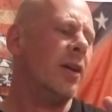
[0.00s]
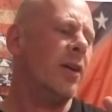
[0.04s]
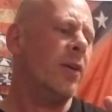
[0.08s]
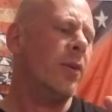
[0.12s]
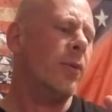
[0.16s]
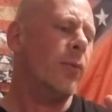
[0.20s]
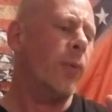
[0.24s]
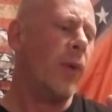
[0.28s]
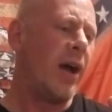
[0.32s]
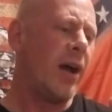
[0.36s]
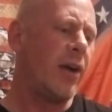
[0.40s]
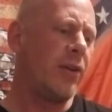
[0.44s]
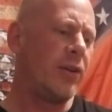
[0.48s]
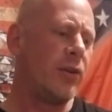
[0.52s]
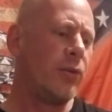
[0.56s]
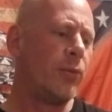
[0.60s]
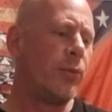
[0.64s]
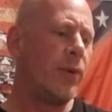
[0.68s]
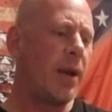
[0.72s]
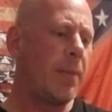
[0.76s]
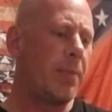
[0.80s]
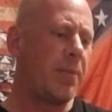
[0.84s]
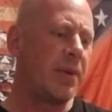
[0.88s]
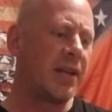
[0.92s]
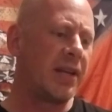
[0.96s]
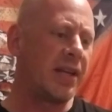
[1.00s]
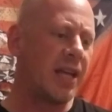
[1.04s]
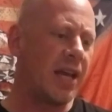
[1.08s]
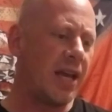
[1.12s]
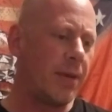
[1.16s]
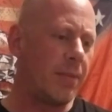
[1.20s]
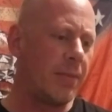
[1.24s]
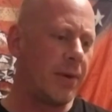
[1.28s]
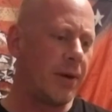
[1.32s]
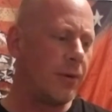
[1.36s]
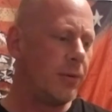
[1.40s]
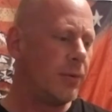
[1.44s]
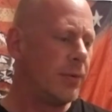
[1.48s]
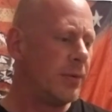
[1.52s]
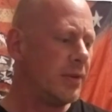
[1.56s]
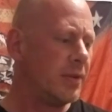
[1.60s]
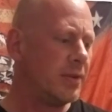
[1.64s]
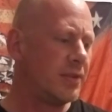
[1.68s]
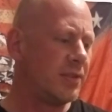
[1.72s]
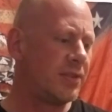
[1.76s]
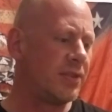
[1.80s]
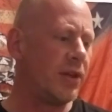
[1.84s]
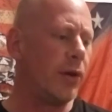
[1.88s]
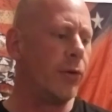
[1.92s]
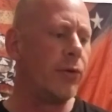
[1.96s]
Wow, you're repping camo.
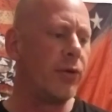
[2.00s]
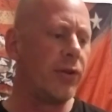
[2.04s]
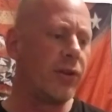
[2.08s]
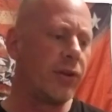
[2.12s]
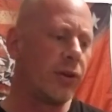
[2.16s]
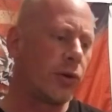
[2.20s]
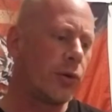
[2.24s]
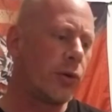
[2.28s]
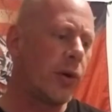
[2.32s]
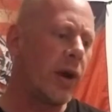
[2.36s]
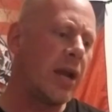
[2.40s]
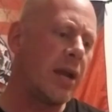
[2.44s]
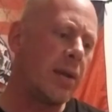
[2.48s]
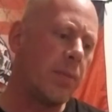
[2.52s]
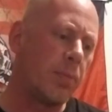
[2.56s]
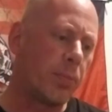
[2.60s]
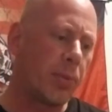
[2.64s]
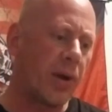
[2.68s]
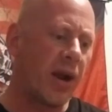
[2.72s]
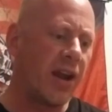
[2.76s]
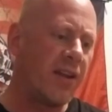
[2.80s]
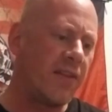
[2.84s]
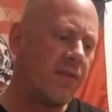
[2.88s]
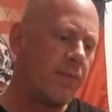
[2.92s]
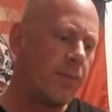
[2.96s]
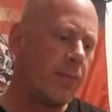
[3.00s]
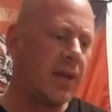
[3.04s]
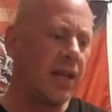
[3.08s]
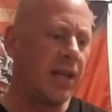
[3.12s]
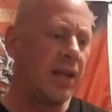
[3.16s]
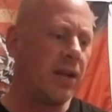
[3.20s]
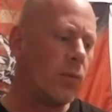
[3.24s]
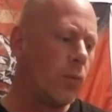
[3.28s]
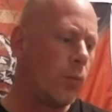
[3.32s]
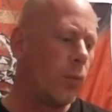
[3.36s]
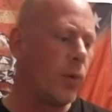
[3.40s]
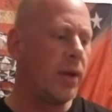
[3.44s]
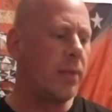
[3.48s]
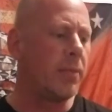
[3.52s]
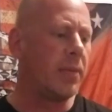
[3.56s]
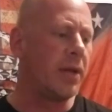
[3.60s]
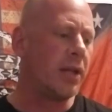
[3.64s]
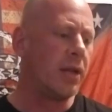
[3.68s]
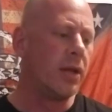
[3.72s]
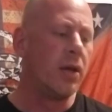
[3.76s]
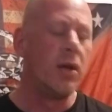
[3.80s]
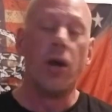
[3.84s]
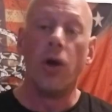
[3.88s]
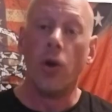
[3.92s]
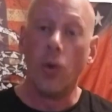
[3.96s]
So do the great brave men and
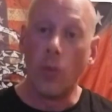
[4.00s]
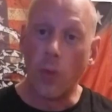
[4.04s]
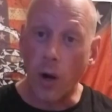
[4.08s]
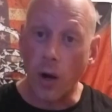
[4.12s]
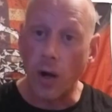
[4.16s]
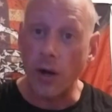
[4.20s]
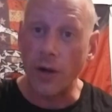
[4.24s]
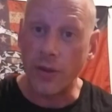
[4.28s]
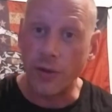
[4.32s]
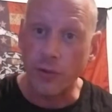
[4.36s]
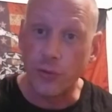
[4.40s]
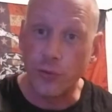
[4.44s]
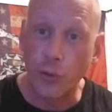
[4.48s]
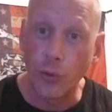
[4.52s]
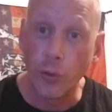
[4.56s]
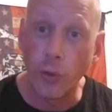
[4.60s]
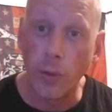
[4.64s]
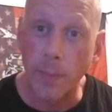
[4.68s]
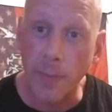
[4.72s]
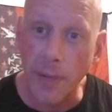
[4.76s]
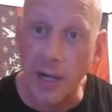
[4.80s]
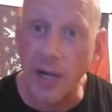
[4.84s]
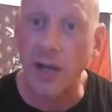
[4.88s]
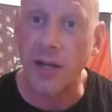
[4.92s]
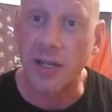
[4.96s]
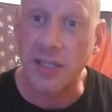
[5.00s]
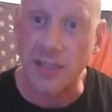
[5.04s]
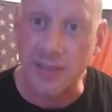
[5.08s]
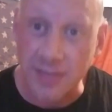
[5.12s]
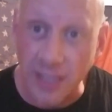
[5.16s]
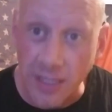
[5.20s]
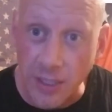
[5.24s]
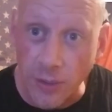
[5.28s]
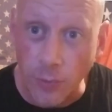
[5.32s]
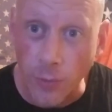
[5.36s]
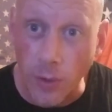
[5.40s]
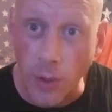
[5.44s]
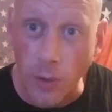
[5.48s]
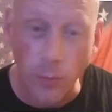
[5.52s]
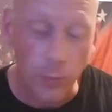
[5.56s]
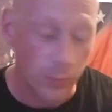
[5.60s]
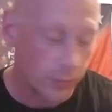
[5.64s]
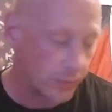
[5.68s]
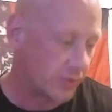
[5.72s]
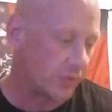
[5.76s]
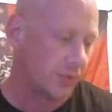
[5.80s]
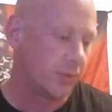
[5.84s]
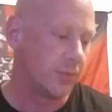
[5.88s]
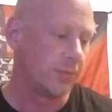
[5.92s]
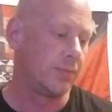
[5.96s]
women who are the true America's
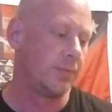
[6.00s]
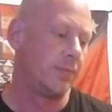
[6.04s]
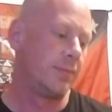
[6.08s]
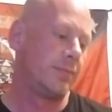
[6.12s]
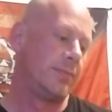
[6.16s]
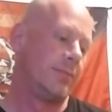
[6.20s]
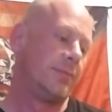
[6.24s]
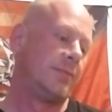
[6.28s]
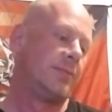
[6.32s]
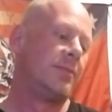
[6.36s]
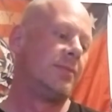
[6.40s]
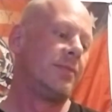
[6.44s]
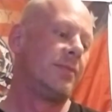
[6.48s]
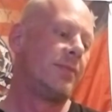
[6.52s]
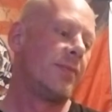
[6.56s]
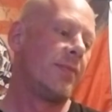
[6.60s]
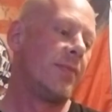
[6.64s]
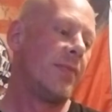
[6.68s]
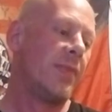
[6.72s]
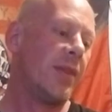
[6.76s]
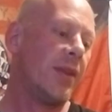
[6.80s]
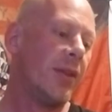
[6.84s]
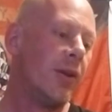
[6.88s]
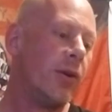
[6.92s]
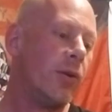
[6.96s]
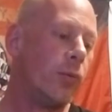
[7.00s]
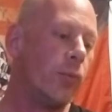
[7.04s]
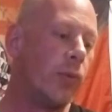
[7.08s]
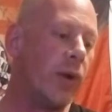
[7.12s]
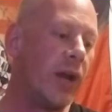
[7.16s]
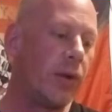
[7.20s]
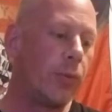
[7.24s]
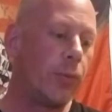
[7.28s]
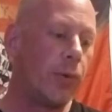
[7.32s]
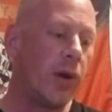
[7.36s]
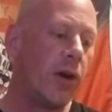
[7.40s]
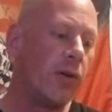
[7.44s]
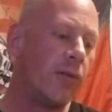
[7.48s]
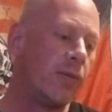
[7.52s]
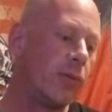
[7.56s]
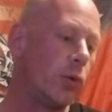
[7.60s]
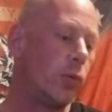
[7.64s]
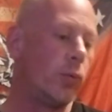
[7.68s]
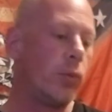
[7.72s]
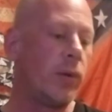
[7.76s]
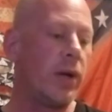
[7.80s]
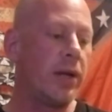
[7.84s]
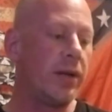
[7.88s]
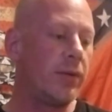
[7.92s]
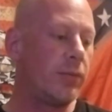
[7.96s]
heroes. Red Rover,
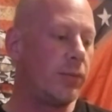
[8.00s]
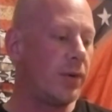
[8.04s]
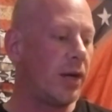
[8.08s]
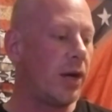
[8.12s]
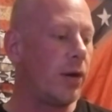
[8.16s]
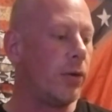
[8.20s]
Red